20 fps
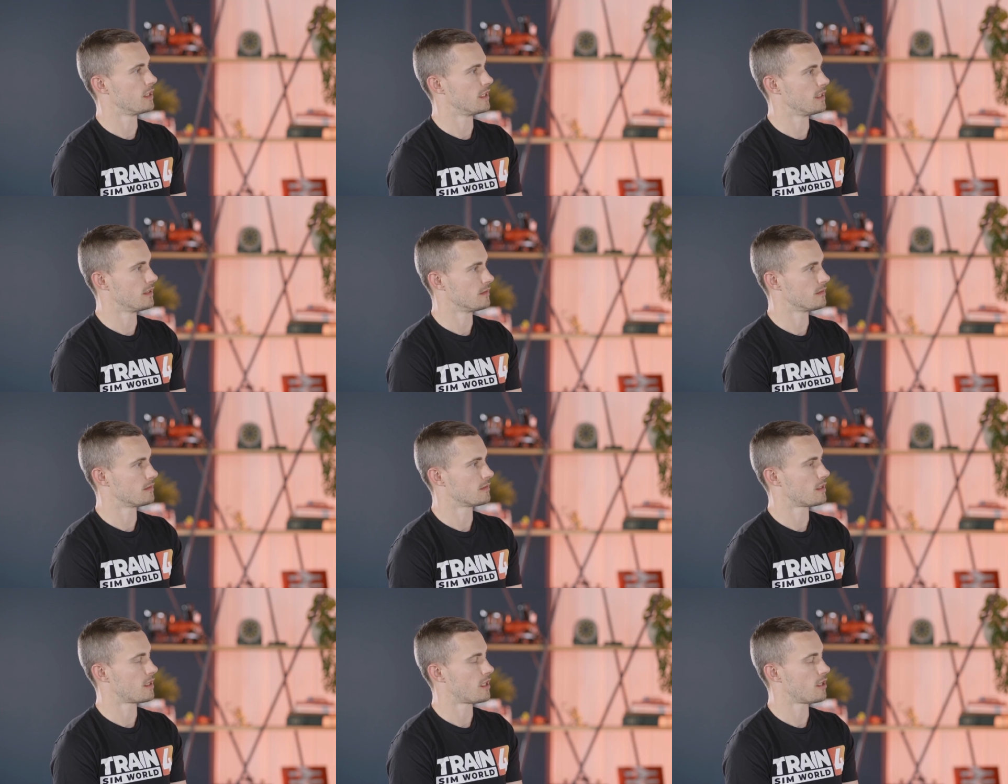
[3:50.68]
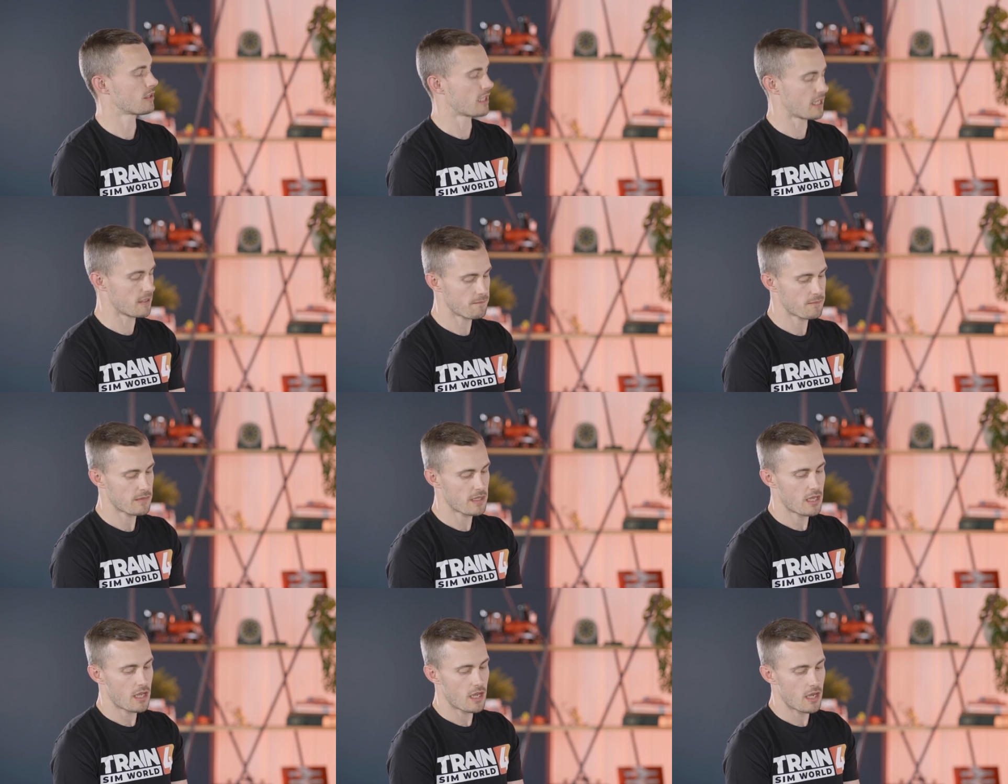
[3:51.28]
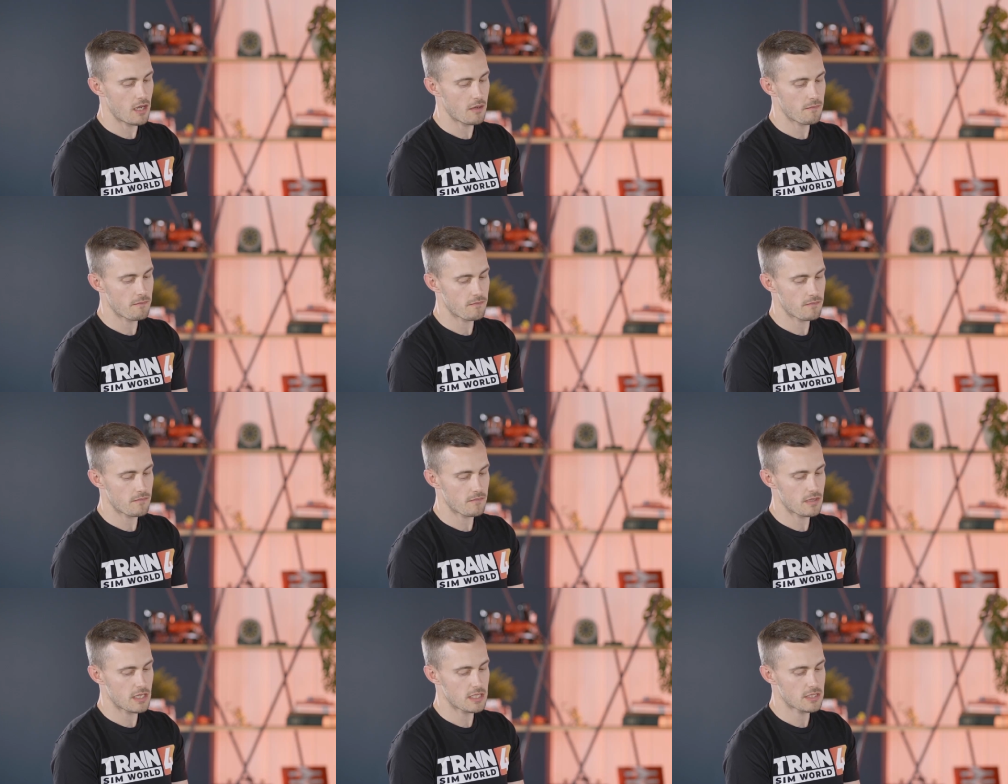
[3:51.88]
Brilliant. Okay.
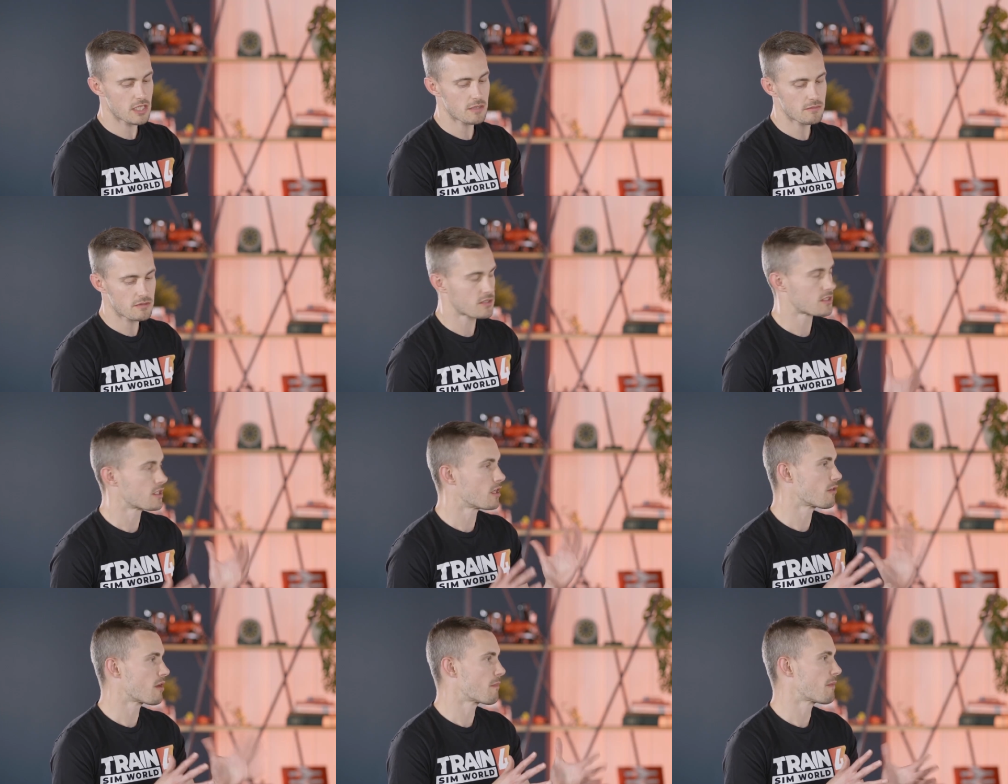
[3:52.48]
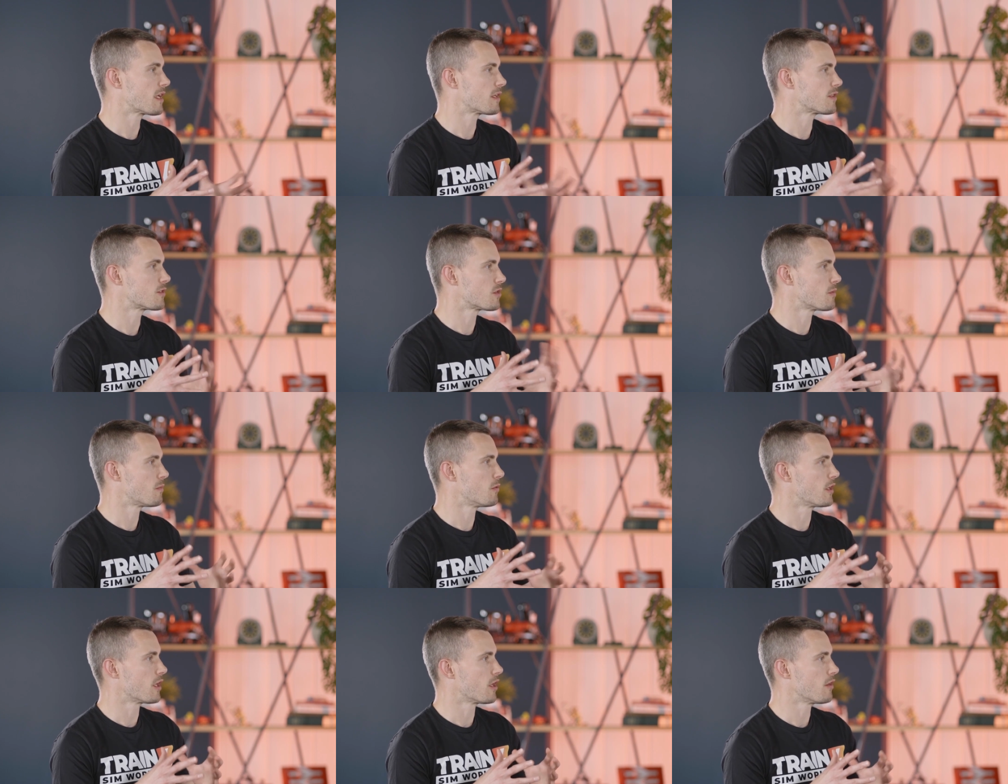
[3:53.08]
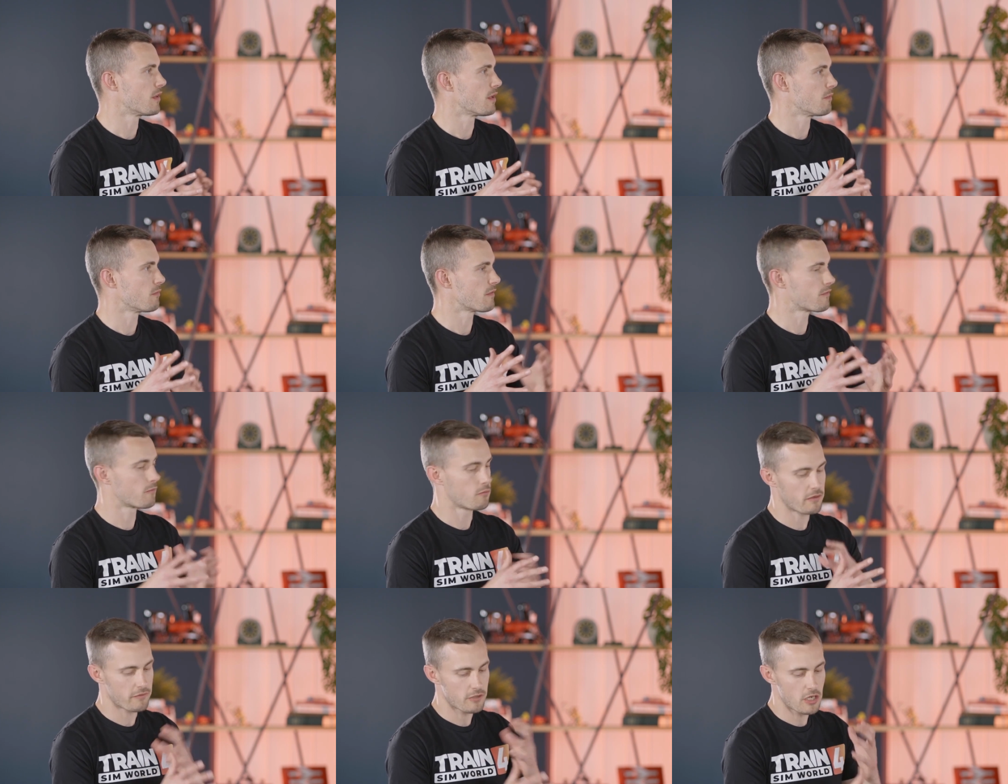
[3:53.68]
In terms of Scenario Planner 2.0 then,
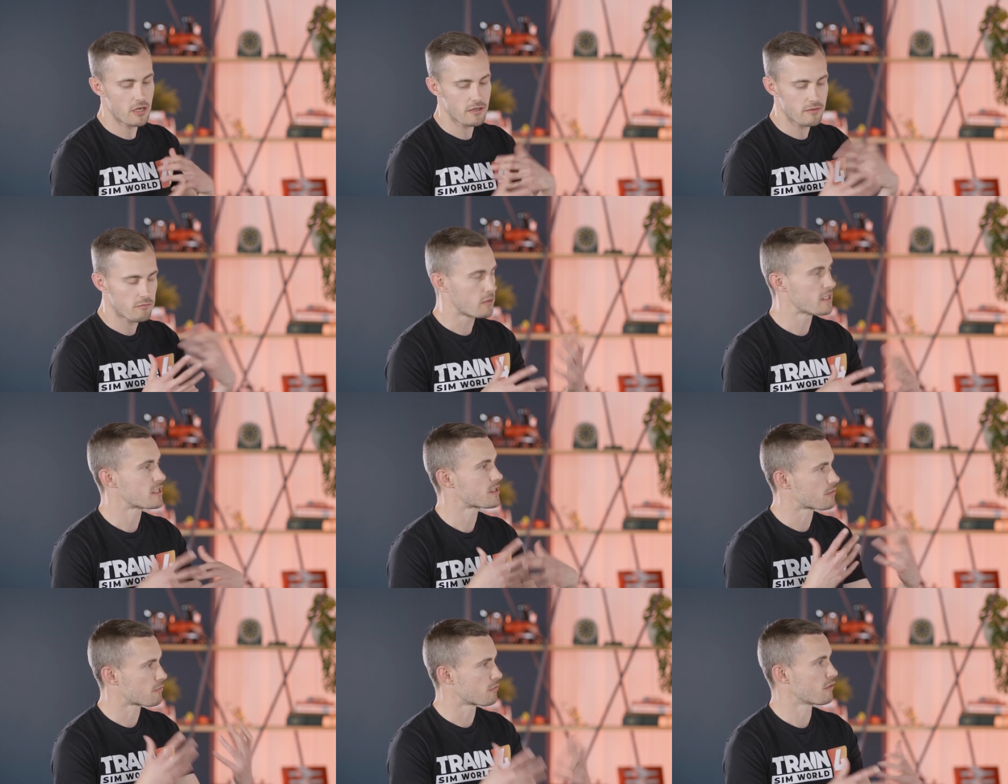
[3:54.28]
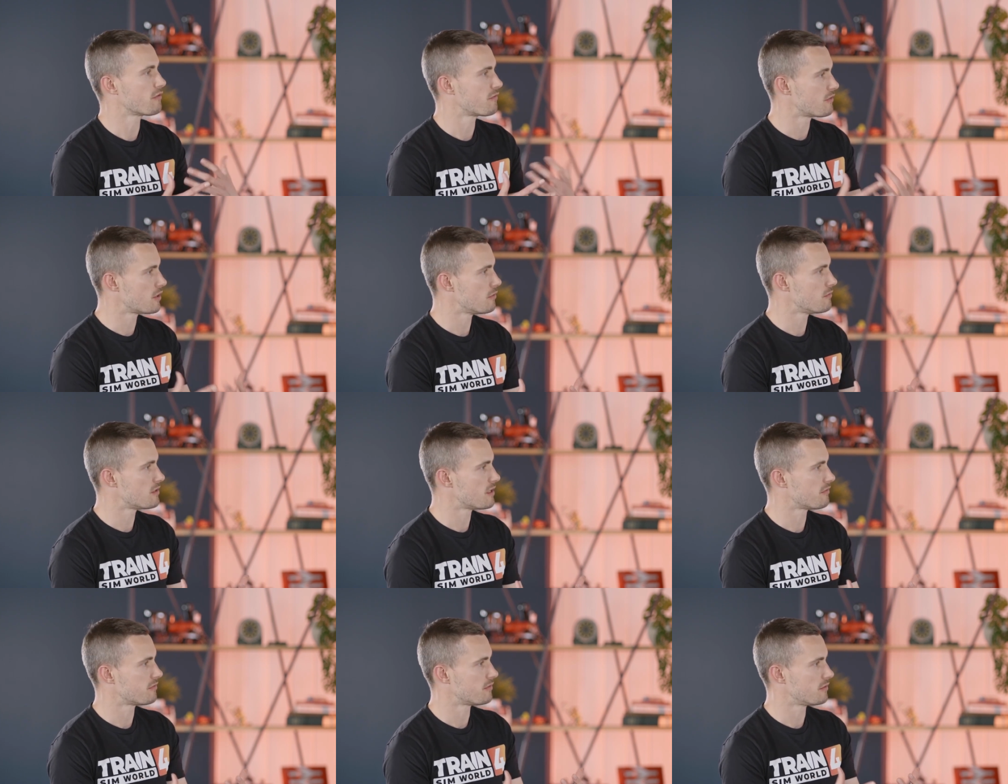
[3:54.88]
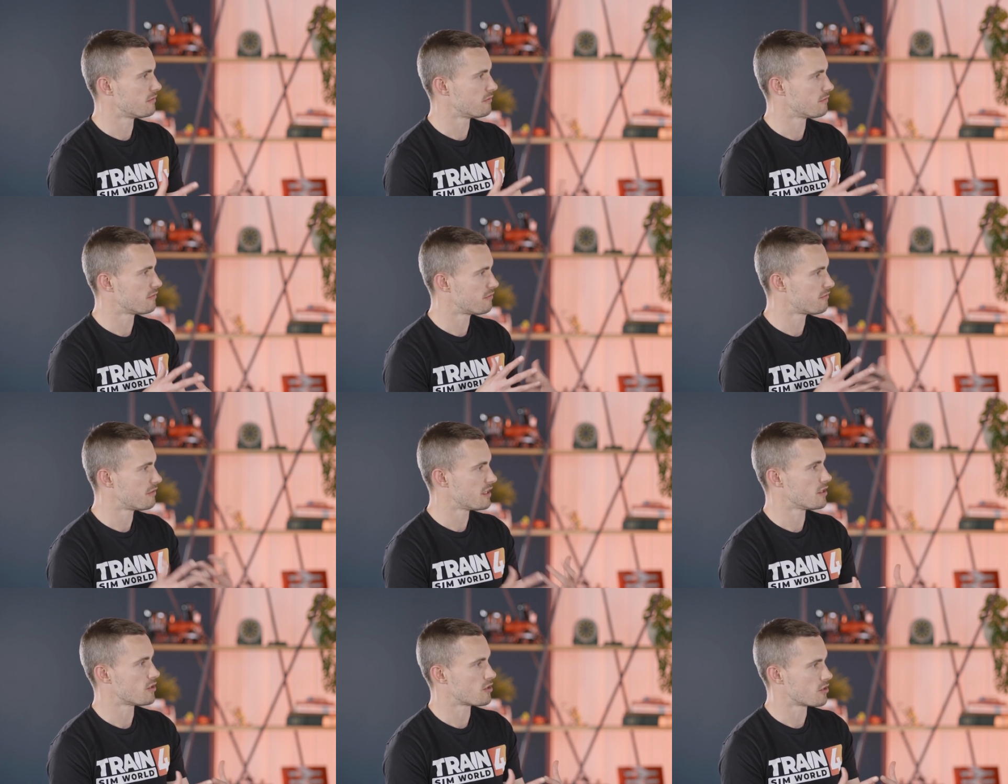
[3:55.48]
we've kind of whizzed through a few different
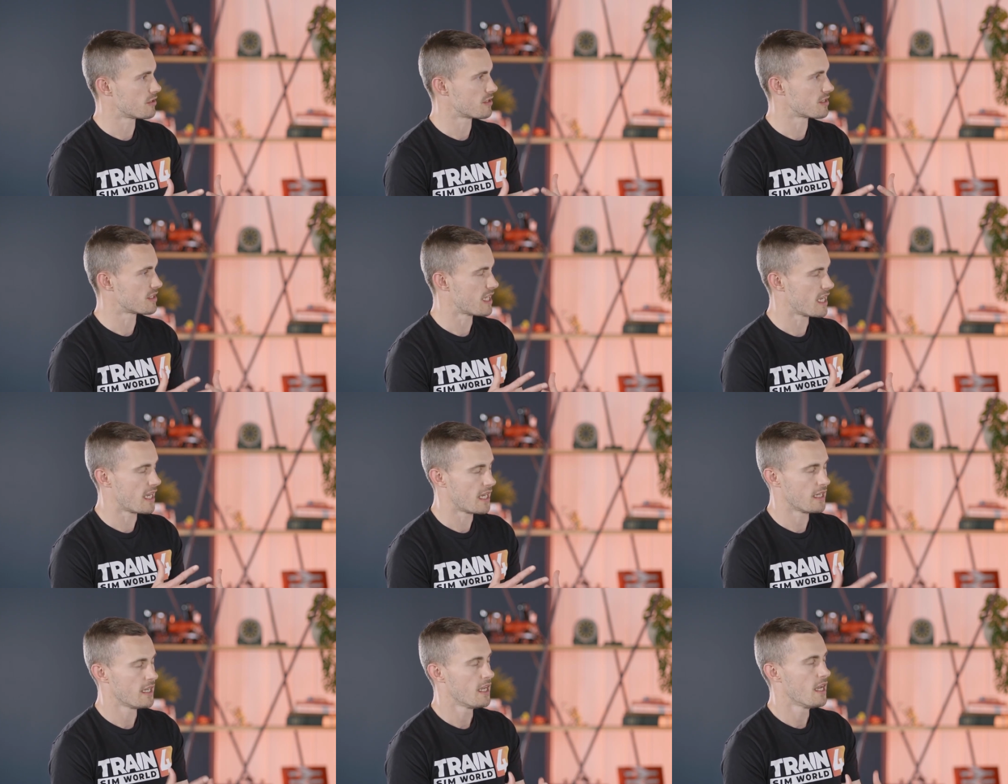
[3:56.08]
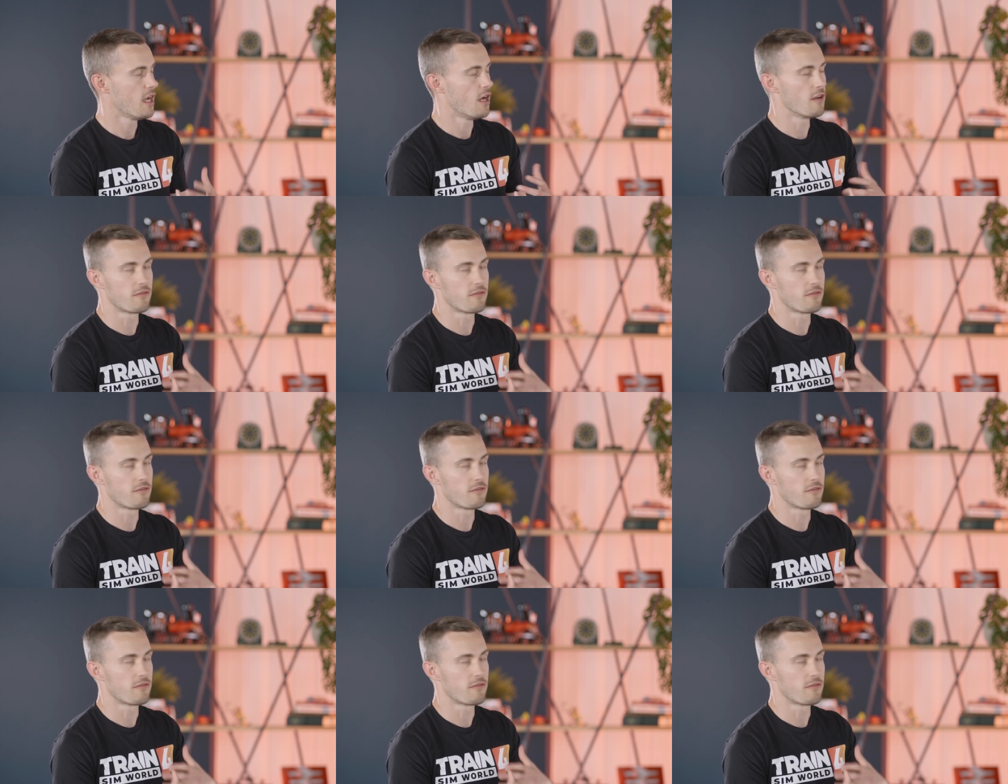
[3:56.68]
features there.